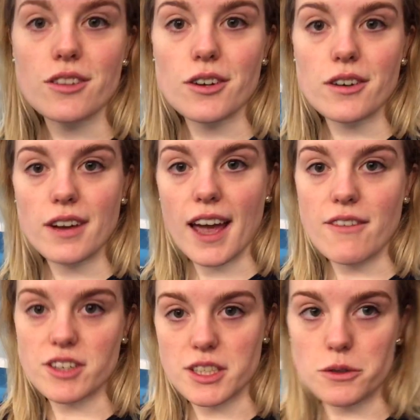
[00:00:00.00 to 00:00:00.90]
that
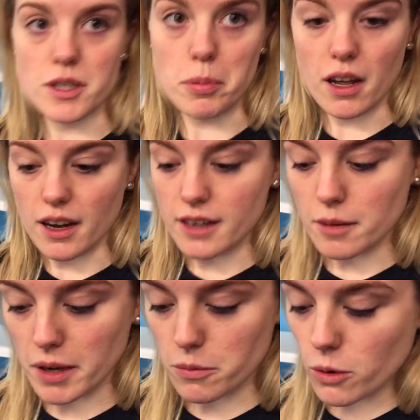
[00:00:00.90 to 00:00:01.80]
every single supplier,
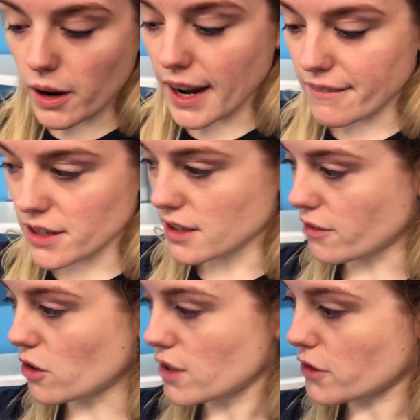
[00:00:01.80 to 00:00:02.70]
no matter what area
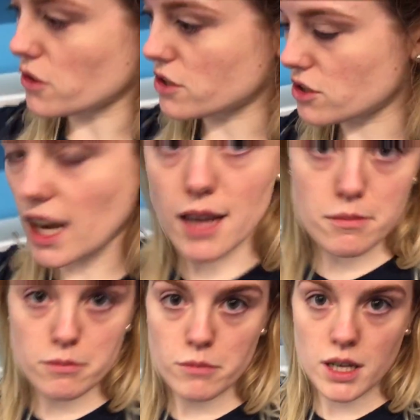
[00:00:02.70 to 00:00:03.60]
they're on, they've got the
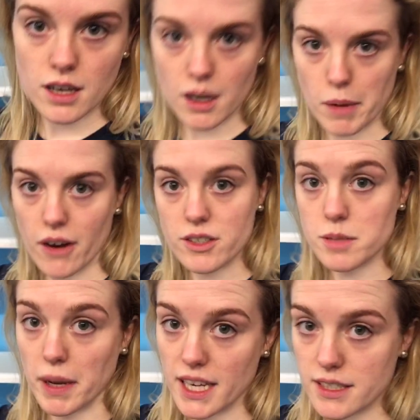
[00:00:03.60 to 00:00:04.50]
same amount of
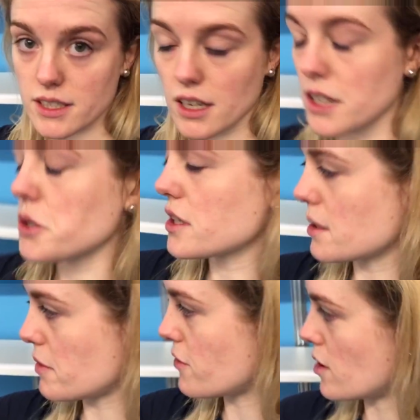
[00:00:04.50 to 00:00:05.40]
space to
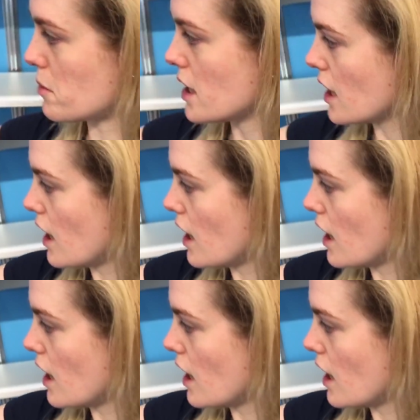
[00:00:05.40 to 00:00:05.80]
exhibit from.